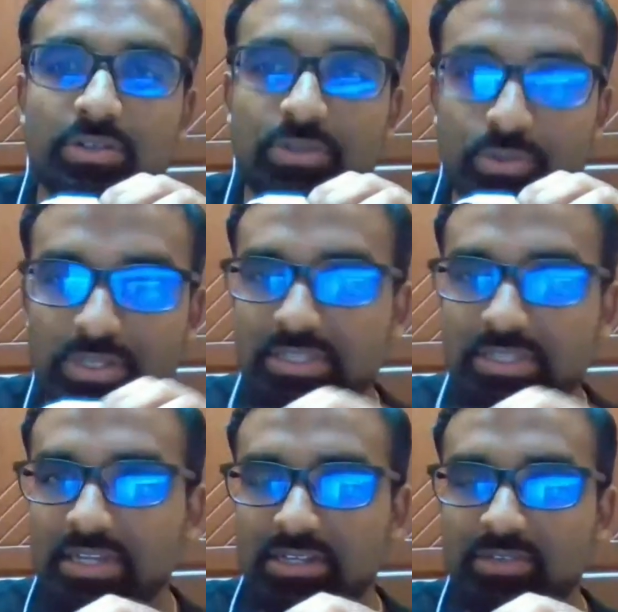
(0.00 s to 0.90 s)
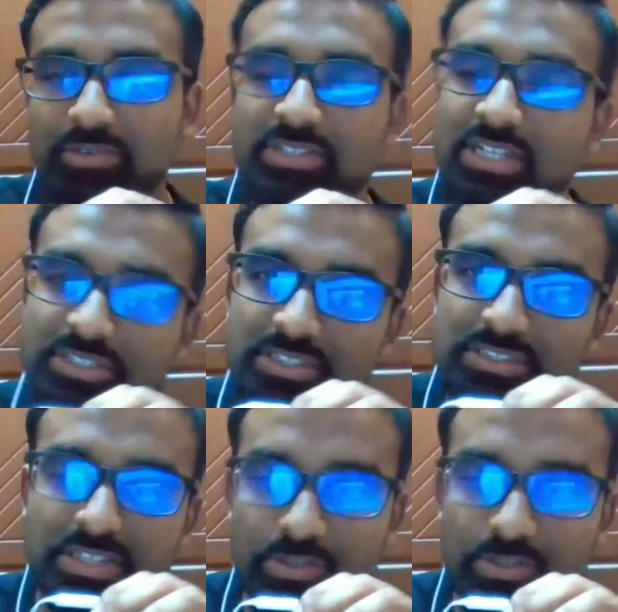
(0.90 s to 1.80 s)
they
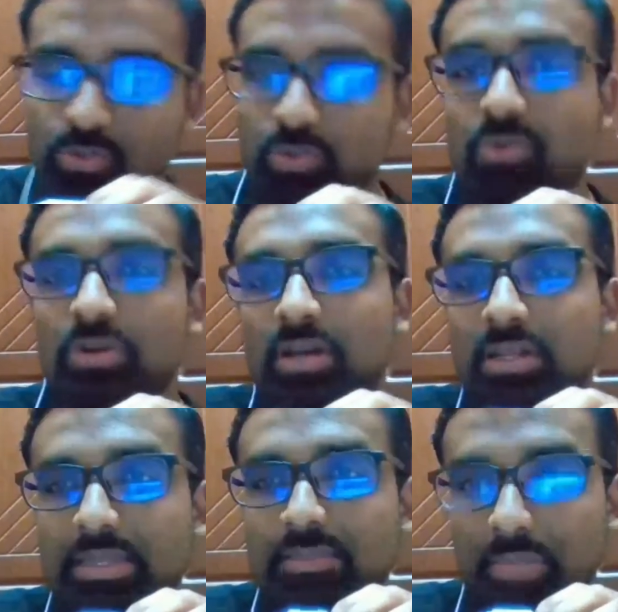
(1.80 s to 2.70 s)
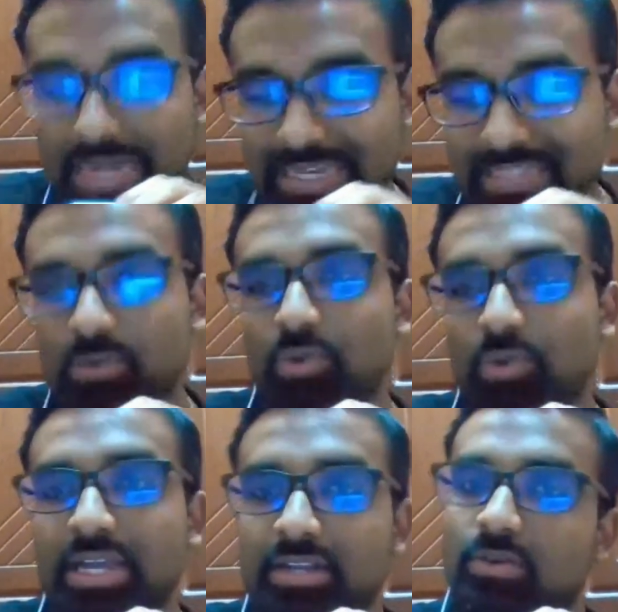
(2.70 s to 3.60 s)
might look at your certifications,
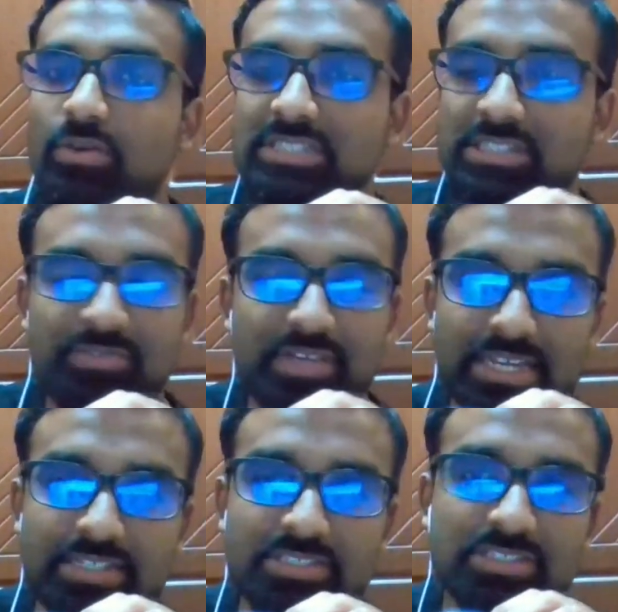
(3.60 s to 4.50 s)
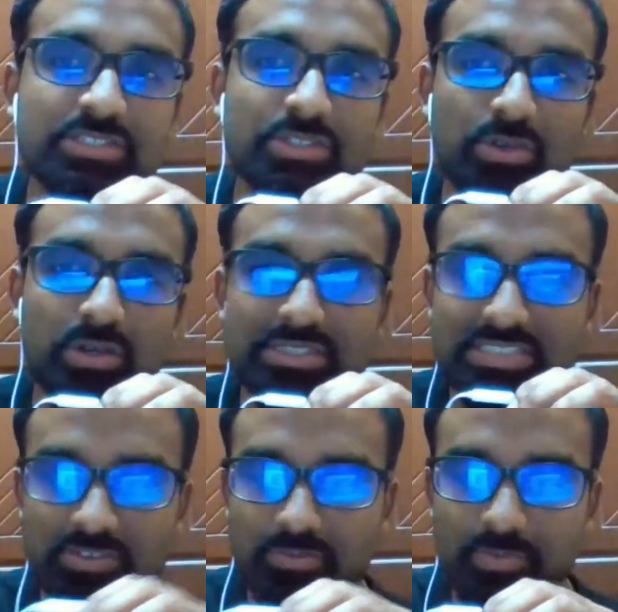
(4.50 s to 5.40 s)
your achievements, and so on.
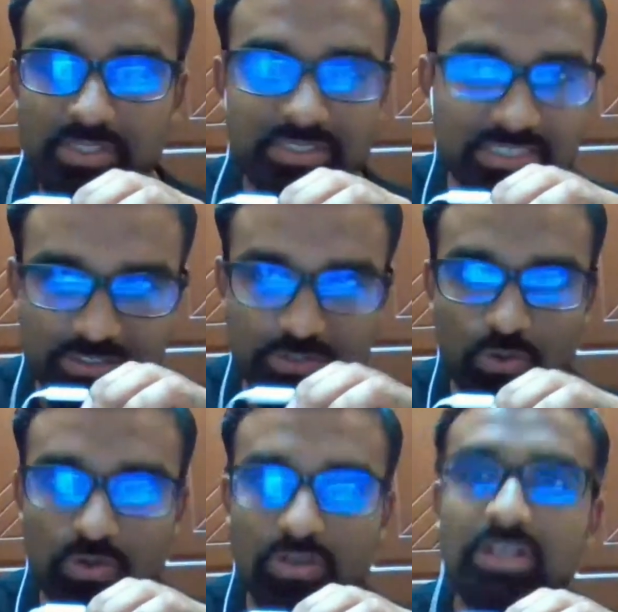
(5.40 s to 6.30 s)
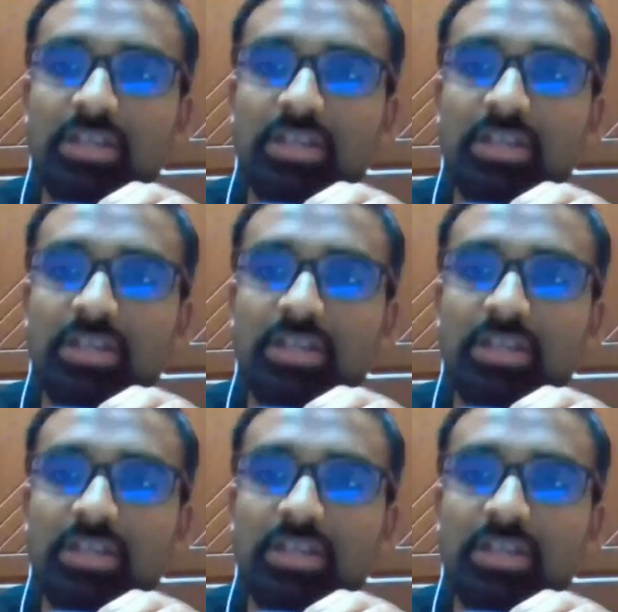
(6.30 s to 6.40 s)
So is there any